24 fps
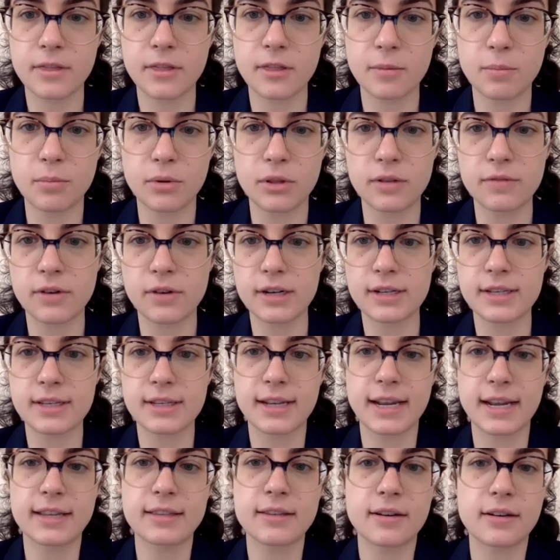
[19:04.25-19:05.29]
The boulevard
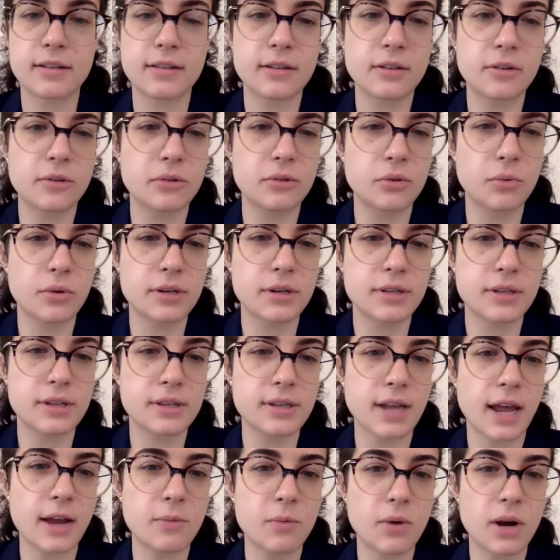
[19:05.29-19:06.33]
slanted a little towards the
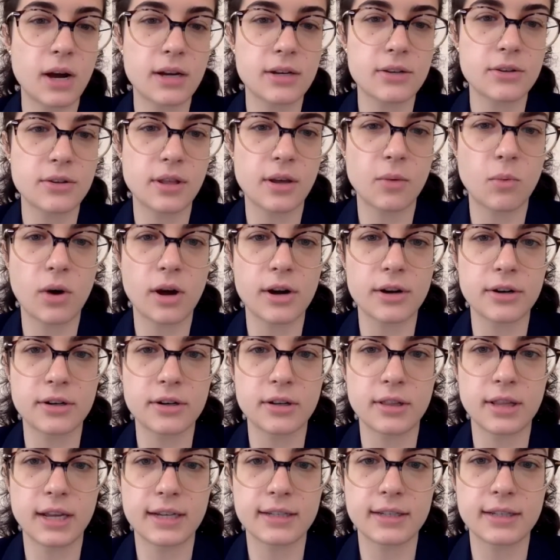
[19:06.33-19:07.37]
sidewalk so that water
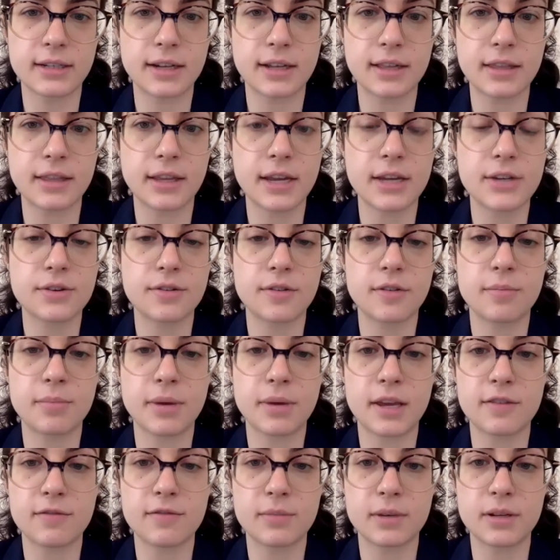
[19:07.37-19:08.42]
collected at the edge of the
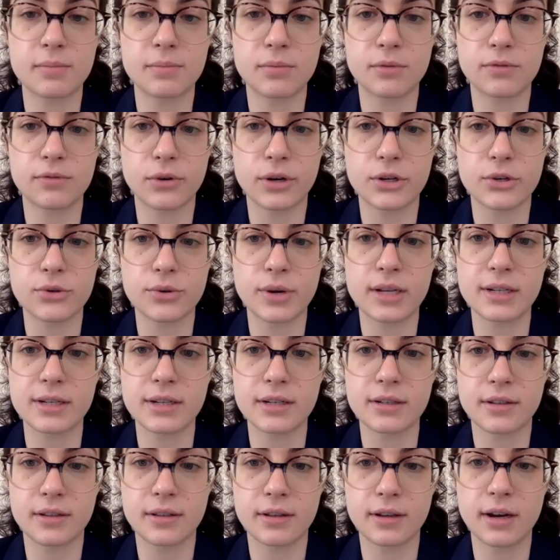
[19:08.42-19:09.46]
pavement before it drained
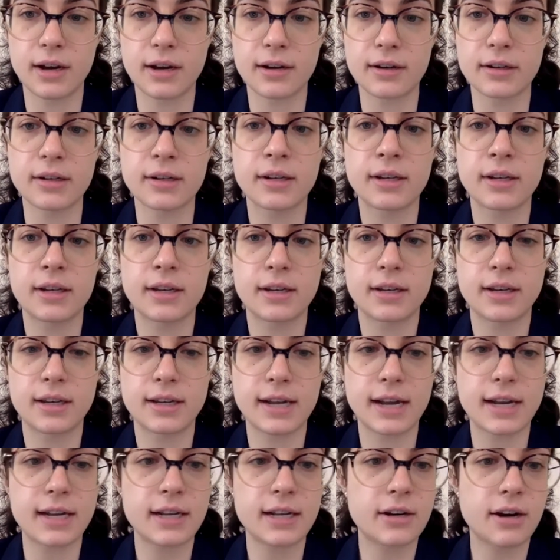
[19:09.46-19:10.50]
into the gutter, and
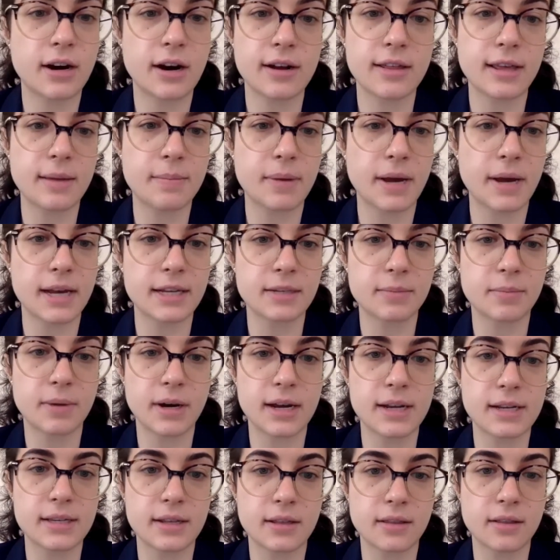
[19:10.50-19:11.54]
any car that passed
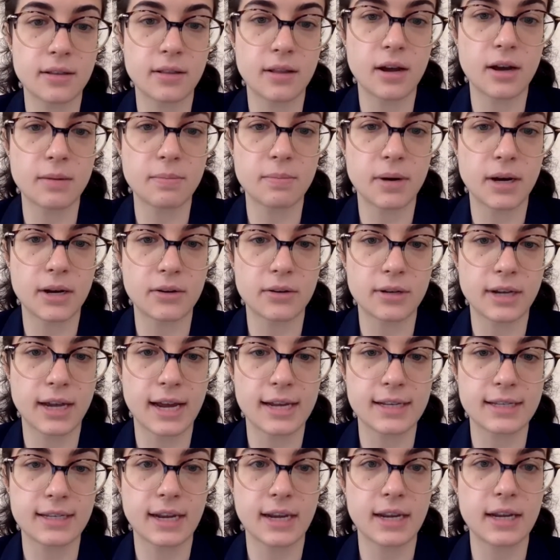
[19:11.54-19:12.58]
by sent a long puddle
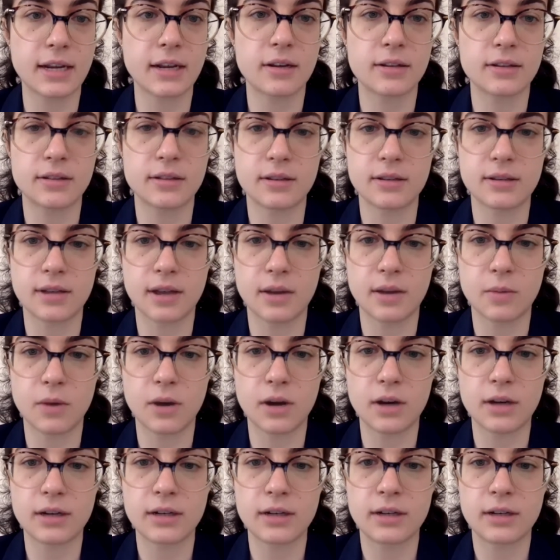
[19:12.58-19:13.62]
cascading onto the sidewalk.